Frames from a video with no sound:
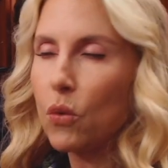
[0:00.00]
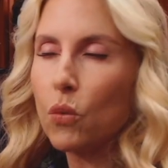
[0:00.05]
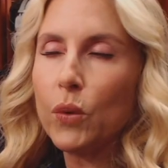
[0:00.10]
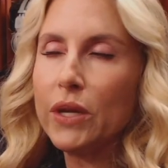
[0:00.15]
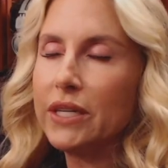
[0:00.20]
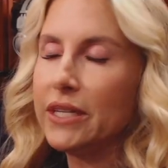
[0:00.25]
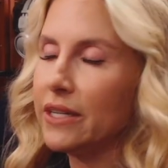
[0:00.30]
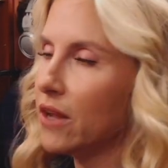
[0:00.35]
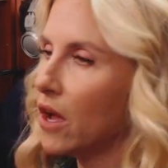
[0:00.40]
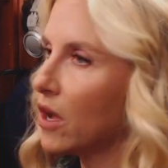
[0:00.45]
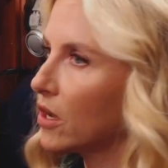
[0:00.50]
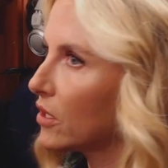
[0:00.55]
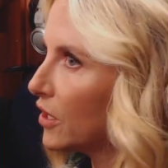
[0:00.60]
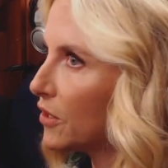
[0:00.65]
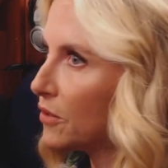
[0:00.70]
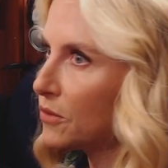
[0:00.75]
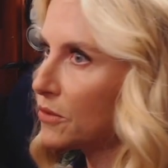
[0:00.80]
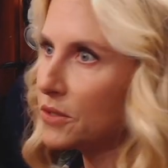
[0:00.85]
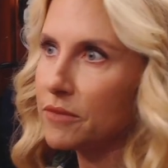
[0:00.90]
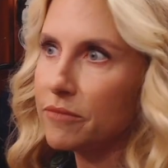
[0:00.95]
We did not
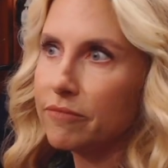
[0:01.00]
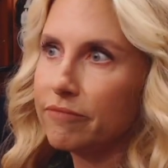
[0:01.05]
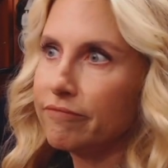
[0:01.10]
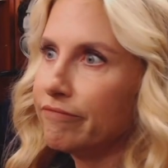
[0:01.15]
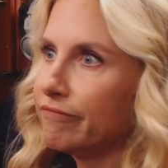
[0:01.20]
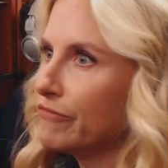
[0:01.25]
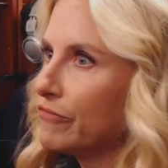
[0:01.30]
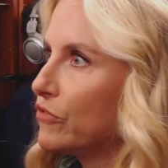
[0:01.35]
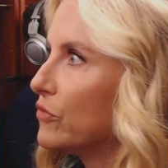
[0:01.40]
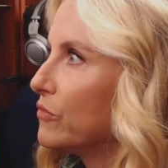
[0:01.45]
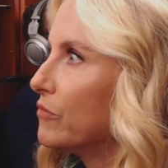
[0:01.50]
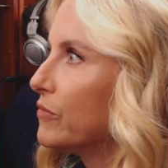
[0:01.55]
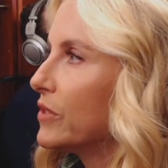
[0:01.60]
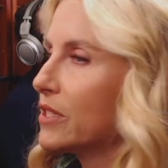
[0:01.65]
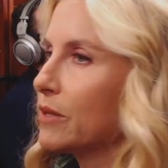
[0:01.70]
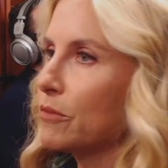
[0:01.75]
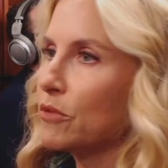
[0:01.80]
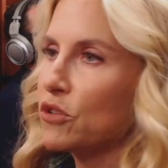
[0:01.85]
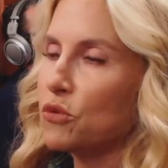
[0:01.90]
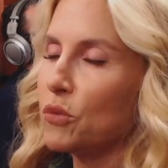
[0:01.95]
close.
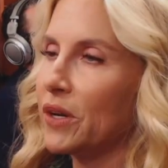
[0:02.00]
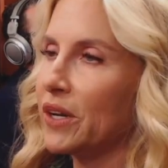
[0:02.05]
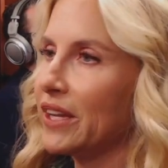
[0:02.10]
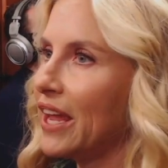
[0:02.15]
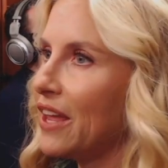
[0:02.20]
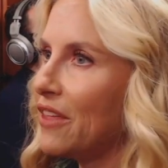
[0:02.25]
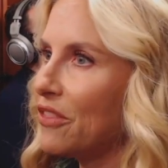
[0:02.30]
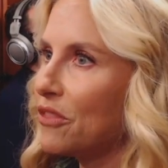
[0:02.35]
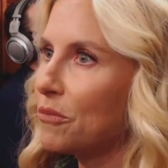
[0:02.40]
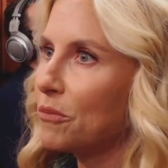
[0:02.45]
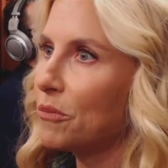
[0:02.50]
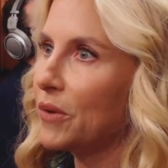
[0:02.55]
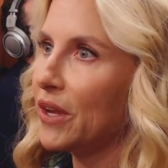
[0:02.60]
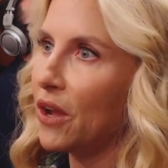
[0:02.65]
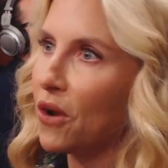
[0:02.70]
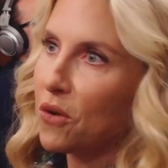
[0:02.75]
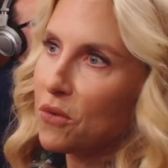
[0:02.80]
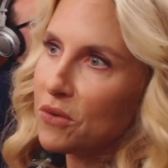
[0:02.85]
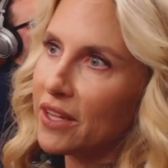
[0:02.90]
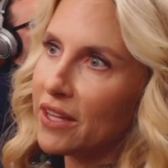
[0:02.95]
December 28th,
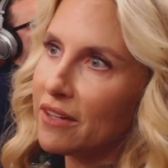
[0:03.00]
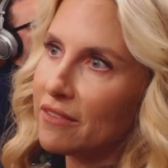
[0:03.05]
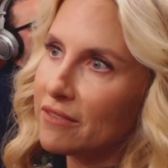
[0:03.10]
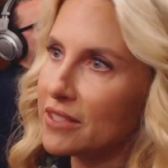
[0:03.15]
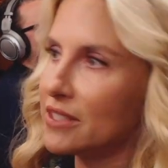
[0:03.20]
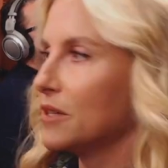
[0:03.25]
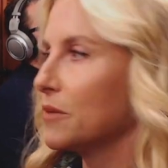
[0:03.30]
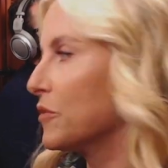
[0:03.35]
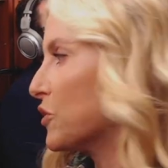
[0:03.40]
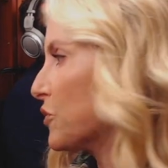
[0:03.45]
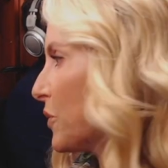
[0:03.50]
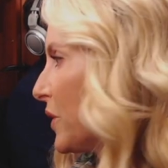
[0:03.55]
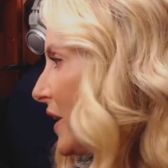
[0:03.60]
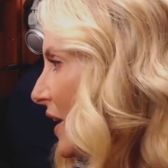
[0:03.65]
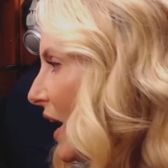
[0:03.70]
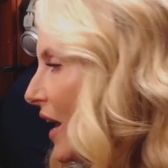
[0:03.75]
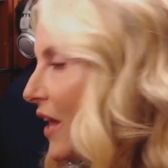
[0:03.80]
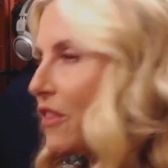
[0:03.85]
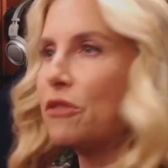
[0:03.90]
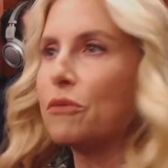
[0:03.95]
we owned it. December
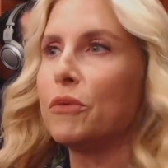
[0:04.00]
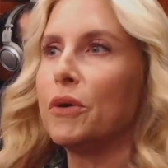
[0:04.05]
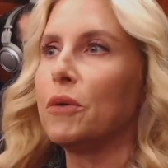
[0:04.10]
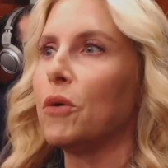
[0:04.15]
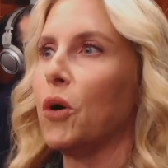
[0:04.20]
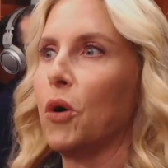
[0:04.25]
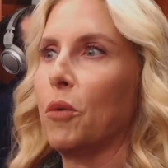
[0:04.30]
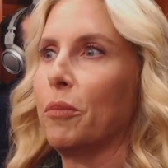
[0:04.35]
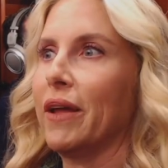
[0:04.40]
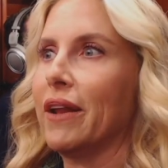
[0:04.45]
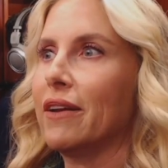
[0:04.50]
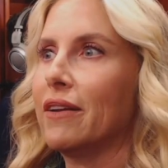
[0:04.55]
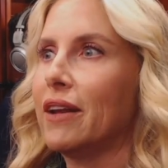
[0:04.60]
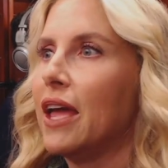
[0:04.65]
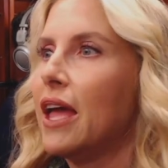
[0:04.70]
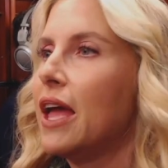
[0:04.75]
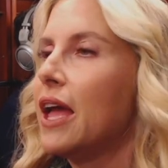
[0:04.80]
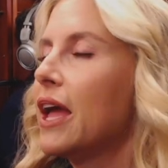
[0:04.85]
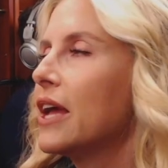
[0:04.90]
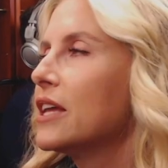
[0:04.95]
29th, we were open.
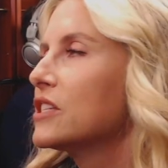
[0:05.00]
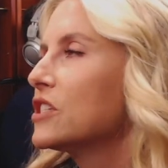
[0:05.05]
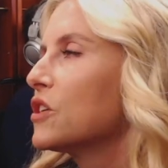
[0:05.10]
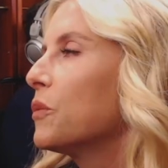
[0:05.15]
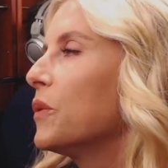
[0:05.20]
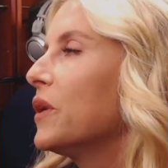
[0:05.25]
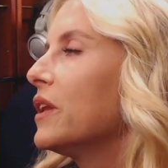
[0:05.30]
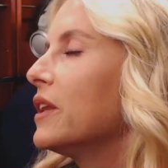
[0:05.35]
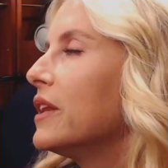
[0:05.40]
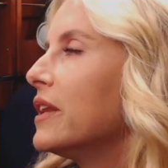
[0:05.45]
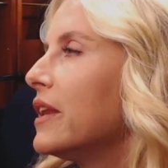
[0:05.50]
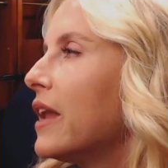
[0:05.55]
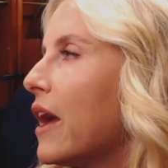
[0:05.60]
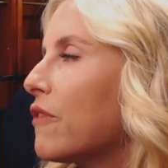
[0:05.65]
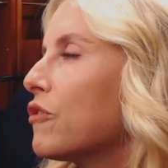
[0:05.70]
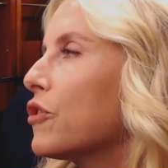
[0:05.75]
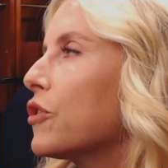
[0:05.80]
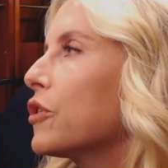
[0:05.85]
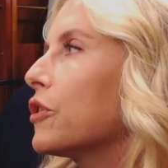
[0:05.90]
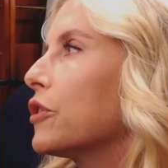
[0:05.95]
So we'd
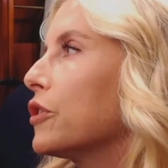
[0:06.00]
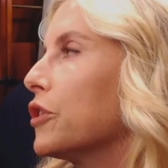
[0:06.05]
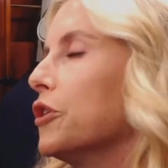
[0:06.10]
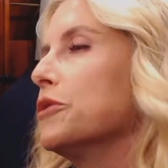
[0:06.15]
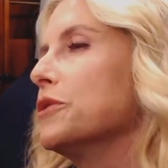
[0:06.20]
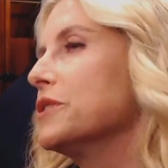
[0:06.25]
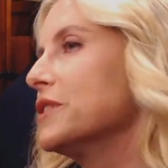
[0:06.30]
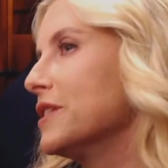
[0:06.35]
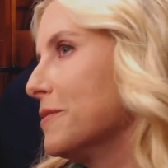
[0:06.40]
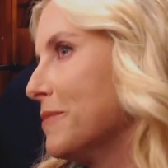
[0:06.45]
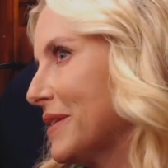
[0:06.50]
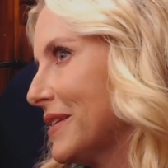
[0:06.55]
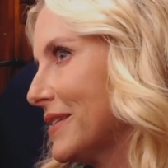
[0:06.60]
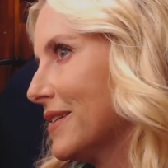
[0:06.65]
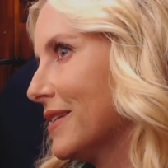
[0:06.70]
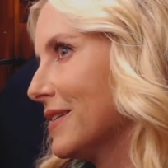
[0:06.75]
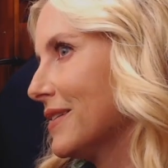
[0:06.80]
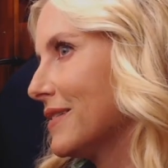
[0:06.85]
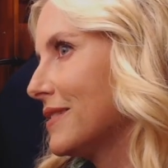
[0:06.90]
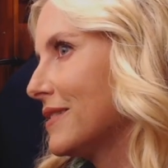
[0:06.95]
never closed the
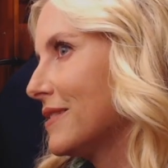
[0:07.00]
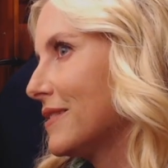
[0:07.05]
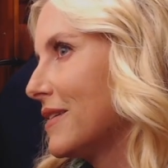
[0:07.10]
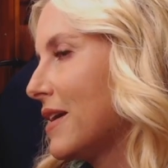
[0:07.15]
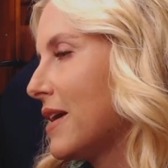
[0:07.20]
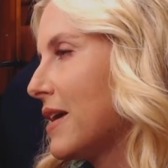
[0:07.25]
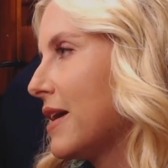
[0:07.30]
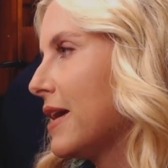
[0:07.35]
business.